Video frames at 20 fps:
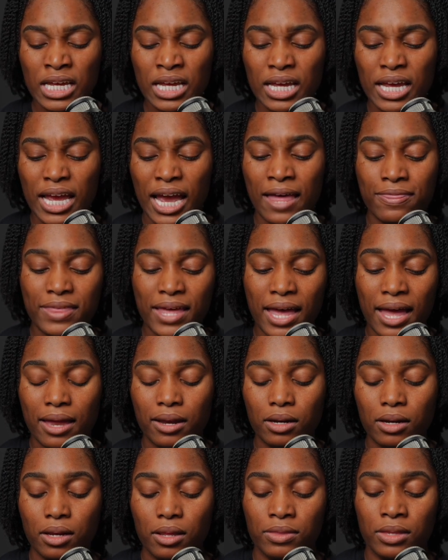And then
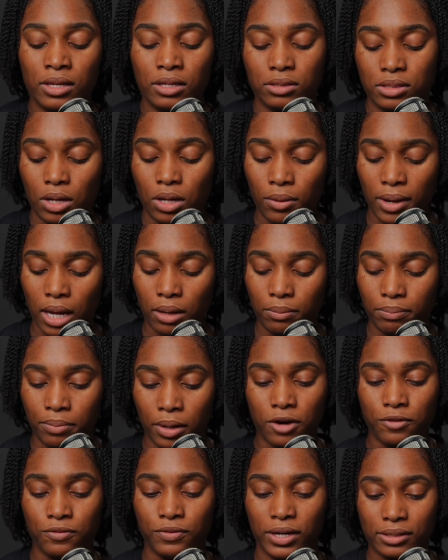they'll say, okay,
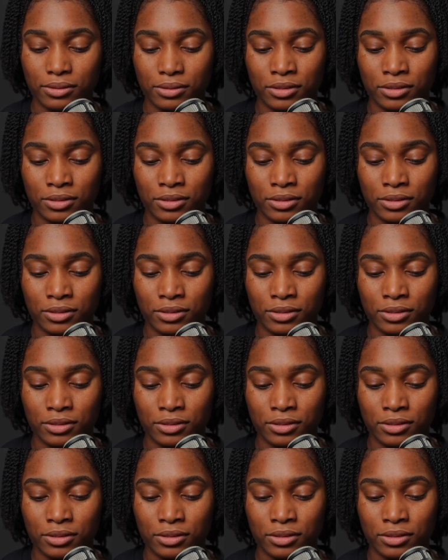perfect.